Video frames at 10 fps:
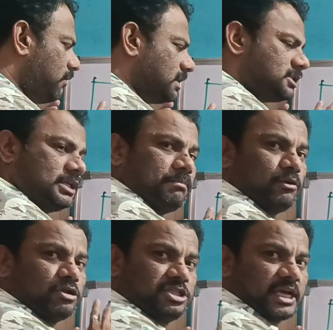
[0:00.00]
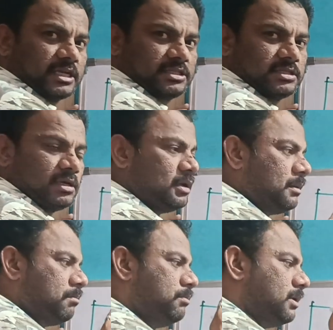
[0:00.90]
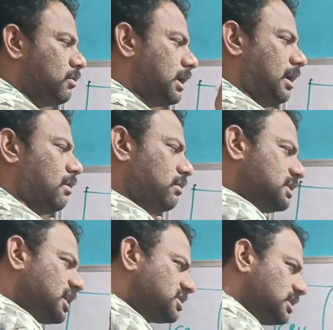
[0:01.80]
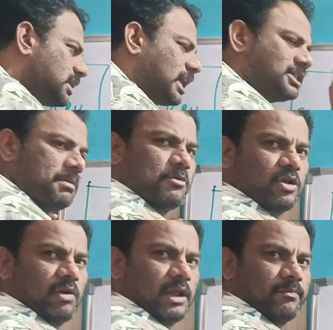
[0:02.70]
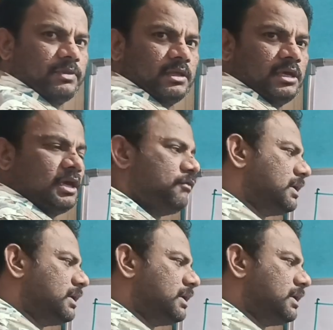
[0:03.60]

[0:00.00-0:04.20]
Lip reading: always CPU checks, okay, checks in the cache memory only.